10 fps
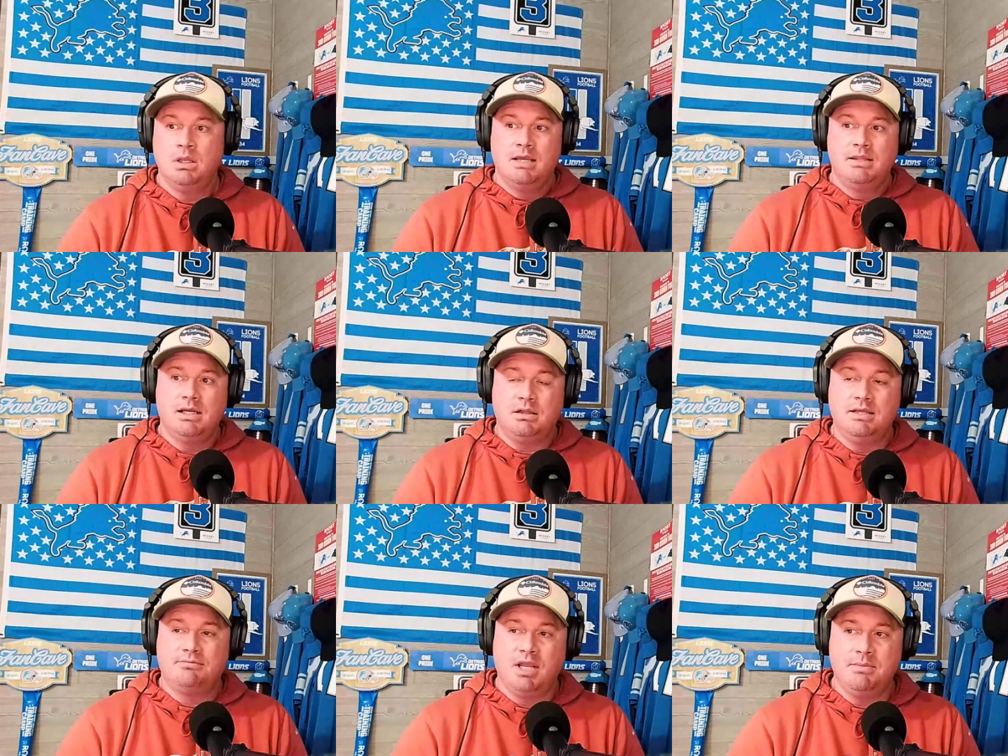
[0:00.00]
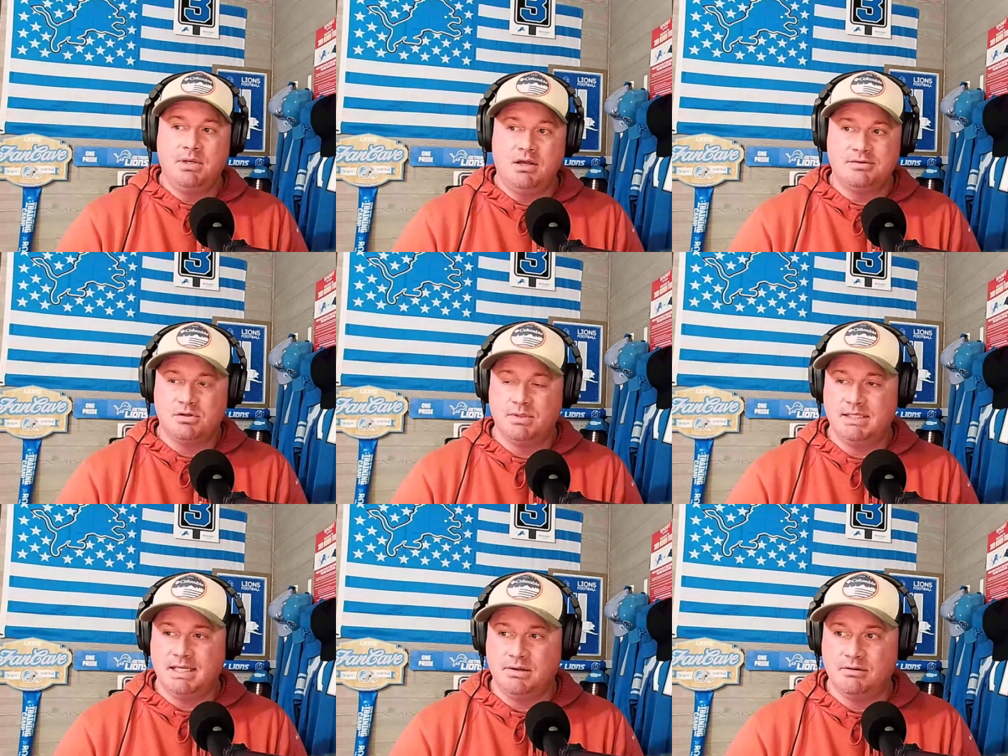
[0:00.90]
And then Khalif Raymond also went
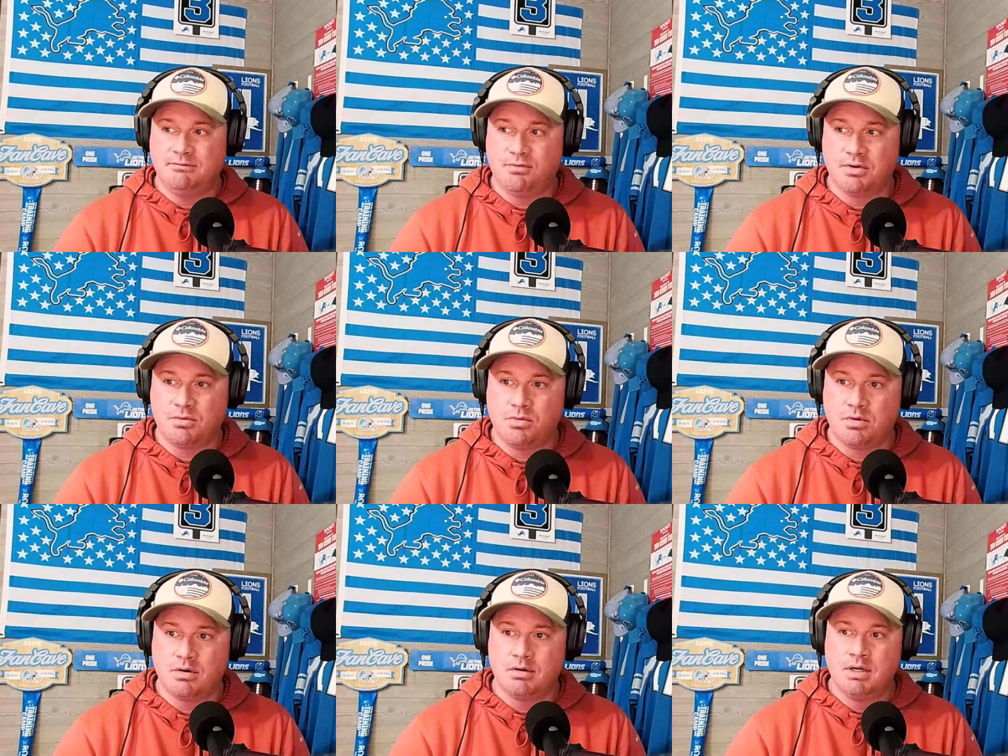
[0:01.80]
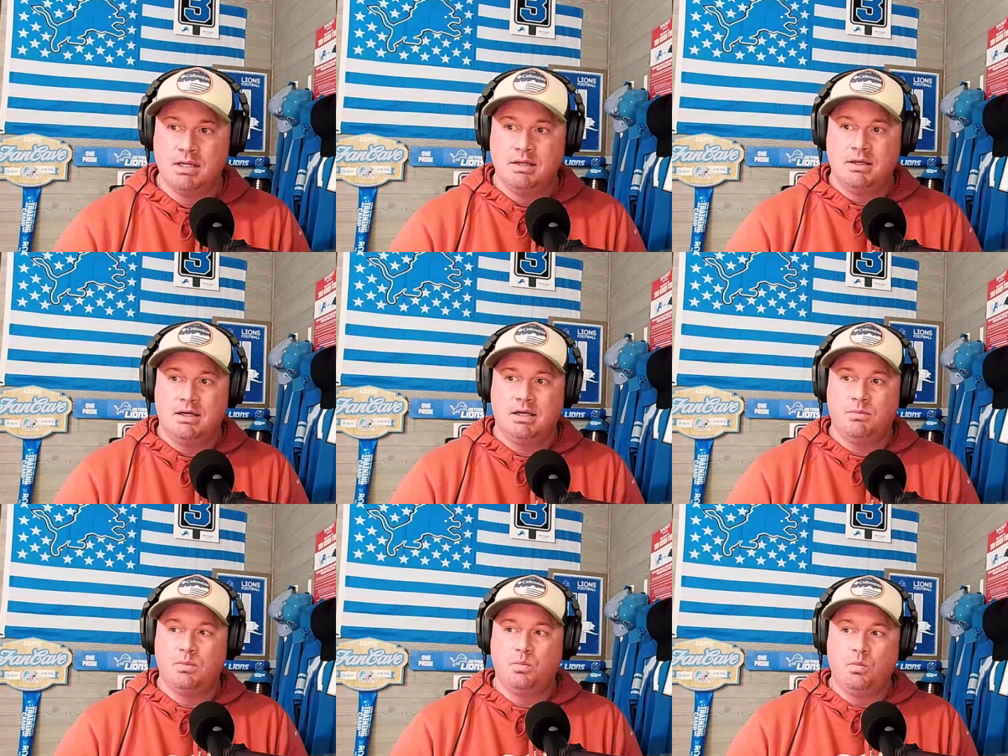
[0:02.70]
down in the fourth quarter. Uh,
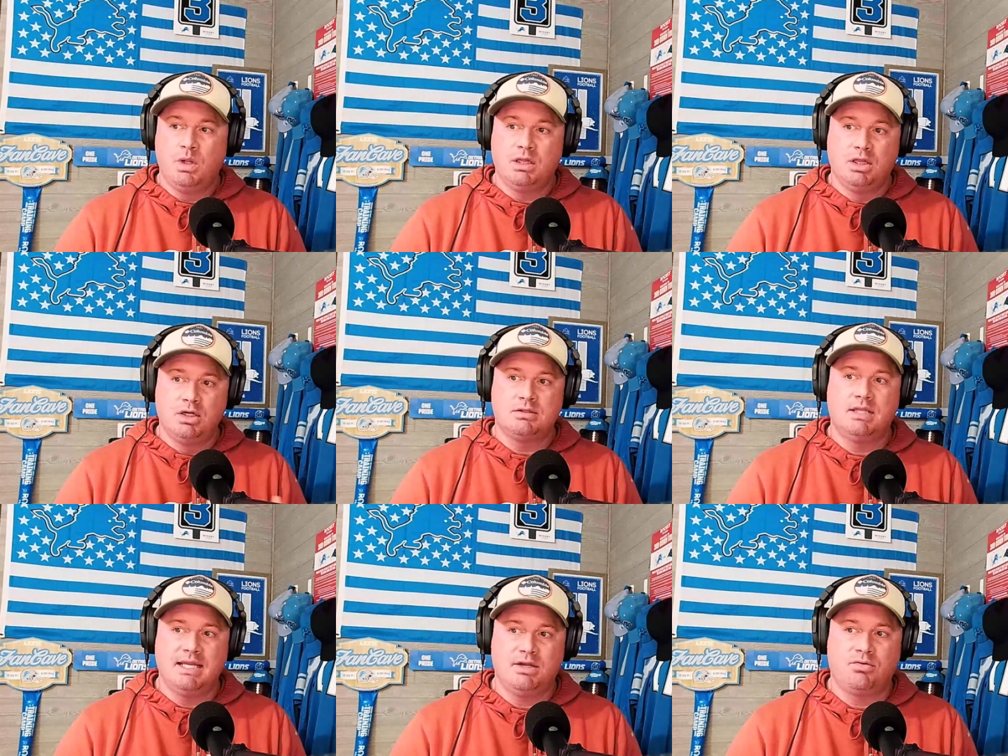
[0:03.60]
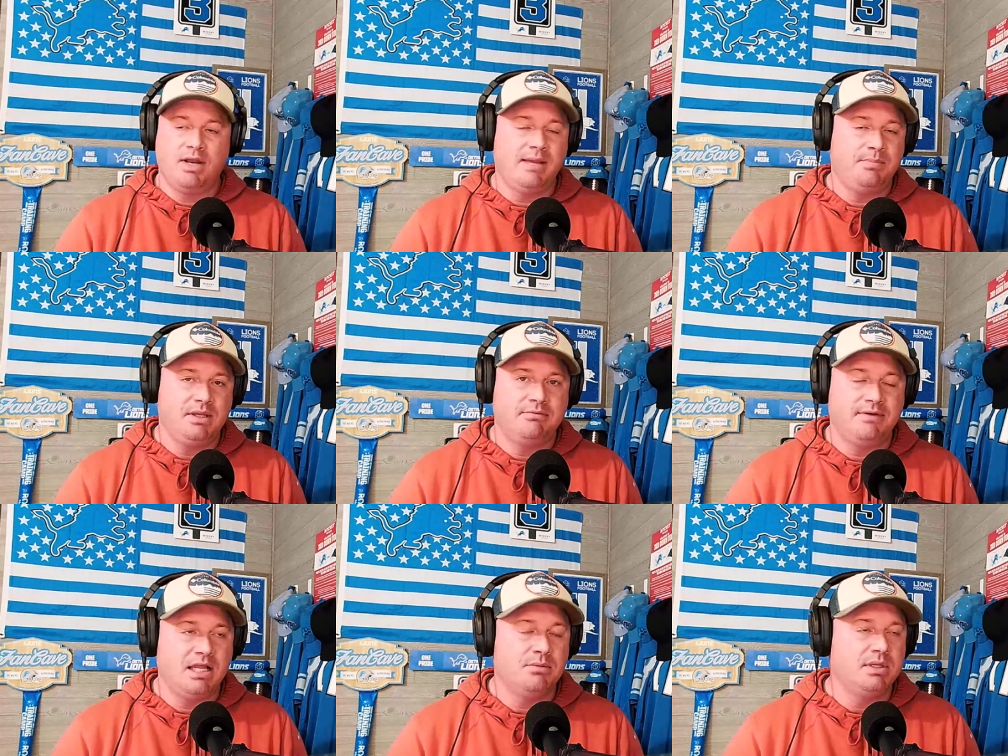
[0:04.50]
what looked like cramping
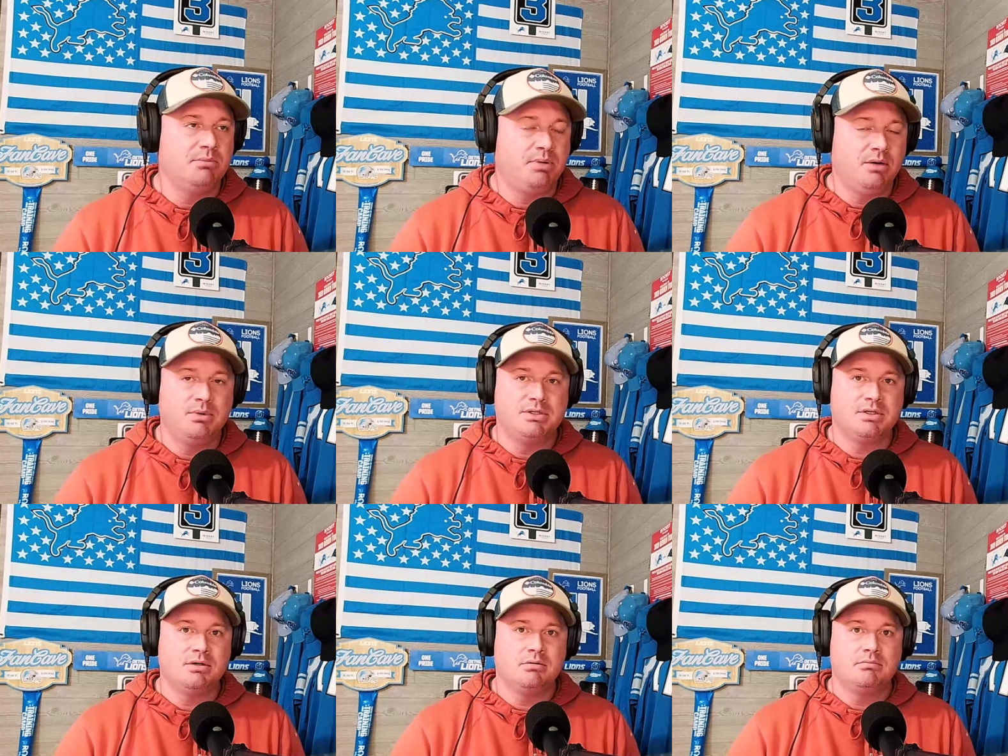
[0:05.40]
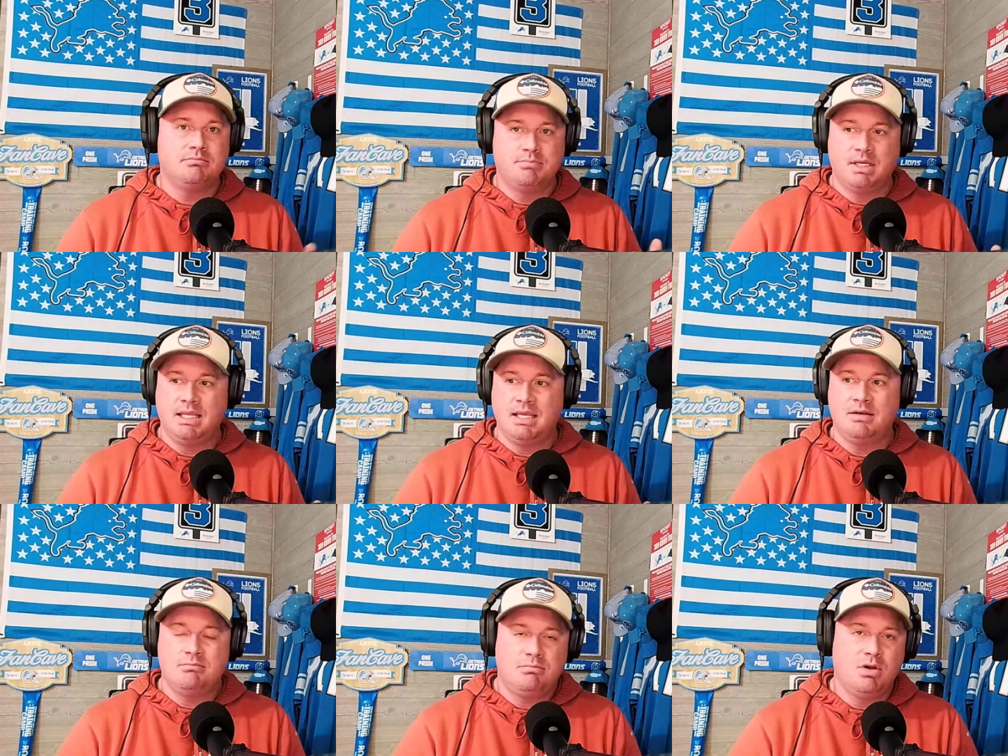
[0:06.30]
following a punt return. But
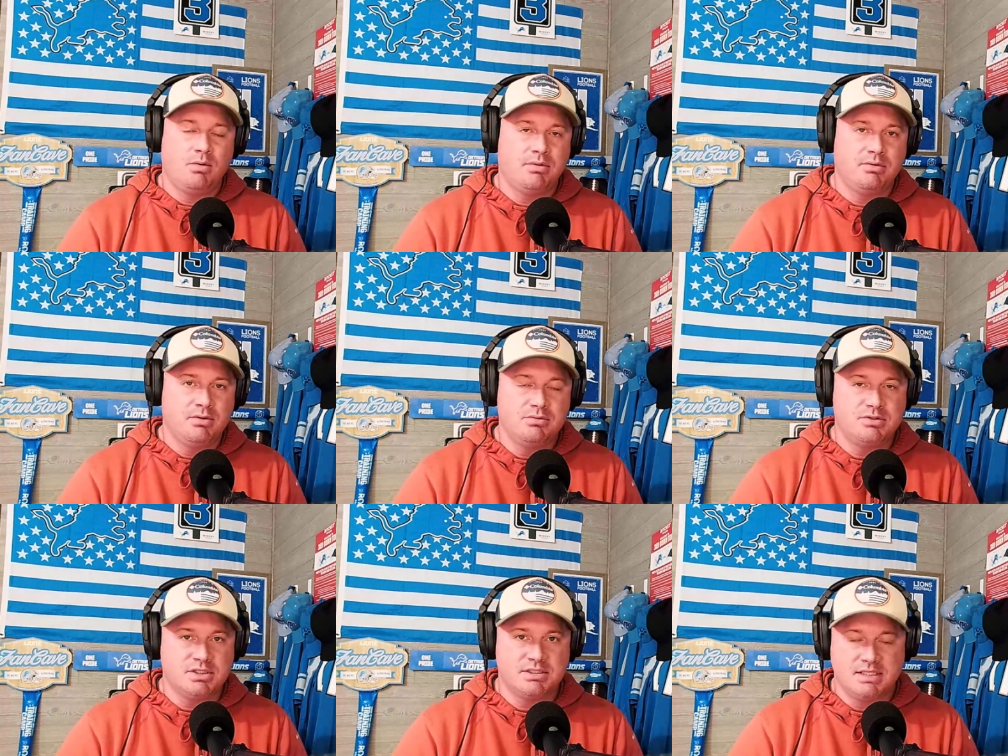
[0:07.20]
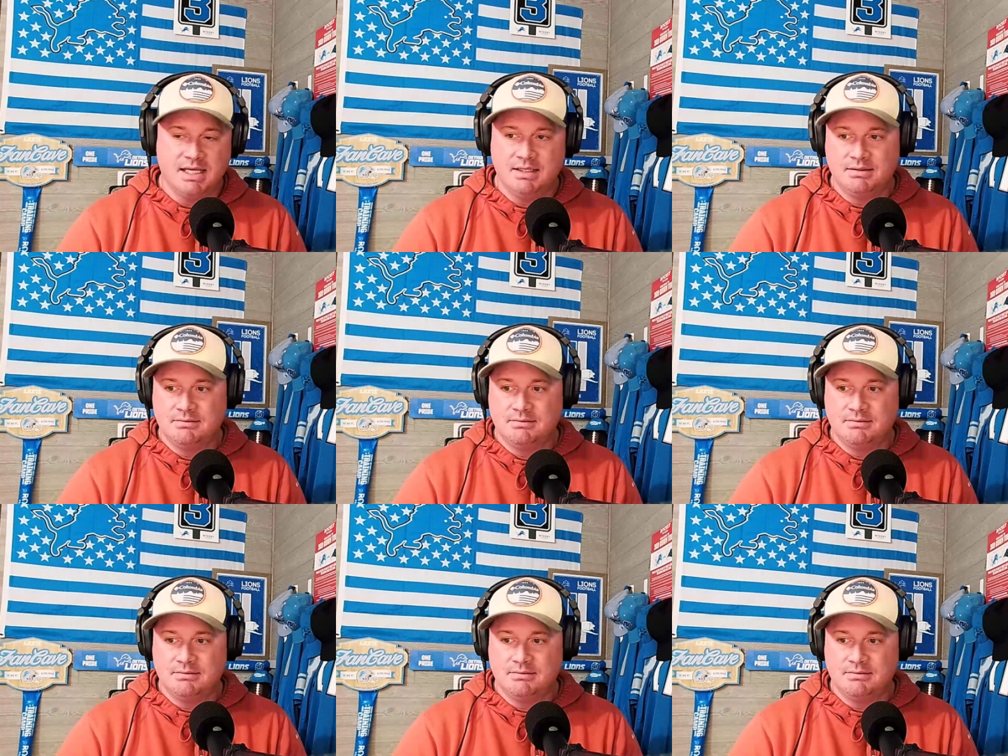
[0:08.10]
again, no other news just yet.